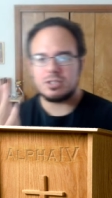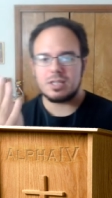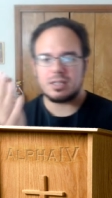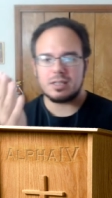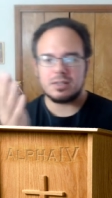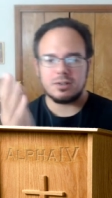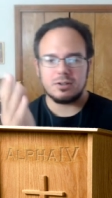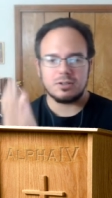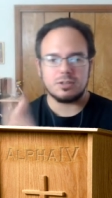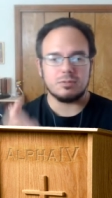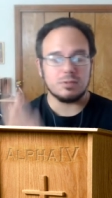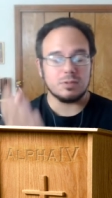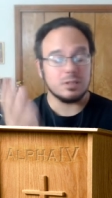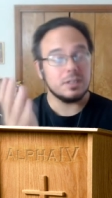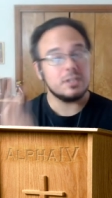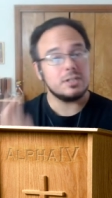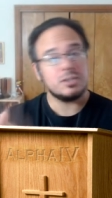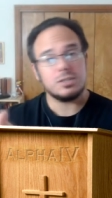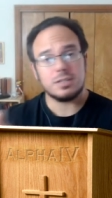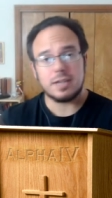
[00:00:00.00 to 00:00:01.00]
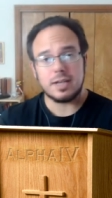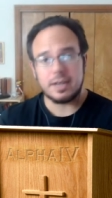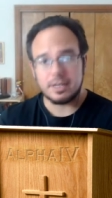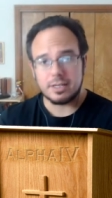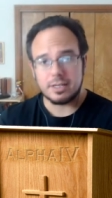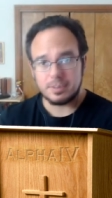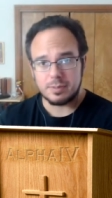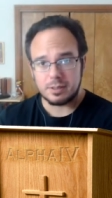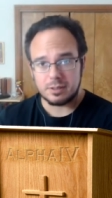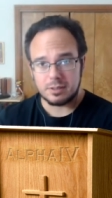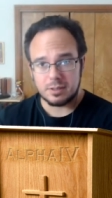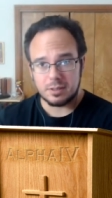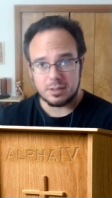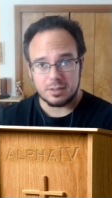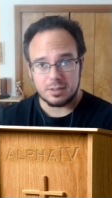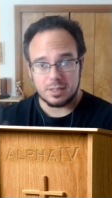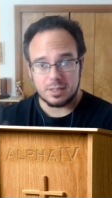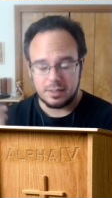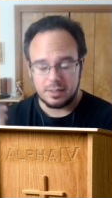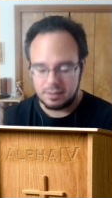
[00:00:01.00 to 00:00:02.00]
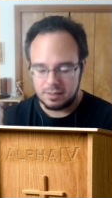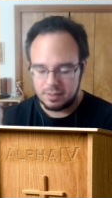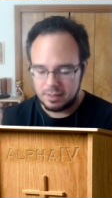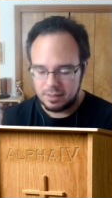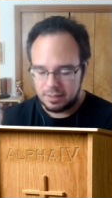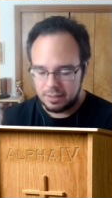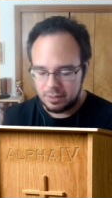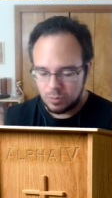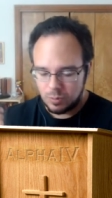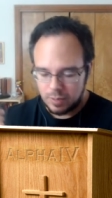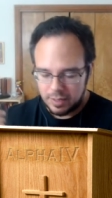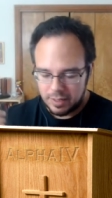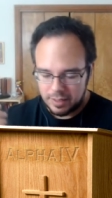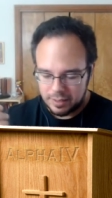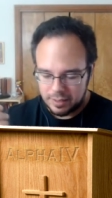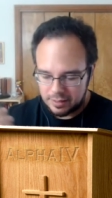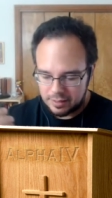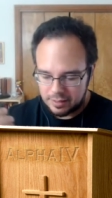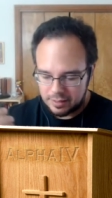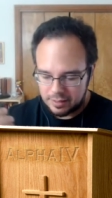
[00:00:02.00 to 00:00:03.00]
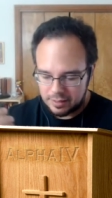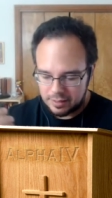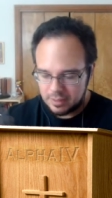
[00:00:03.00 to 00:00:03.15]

is that there's a religious aspect to this, and in a way,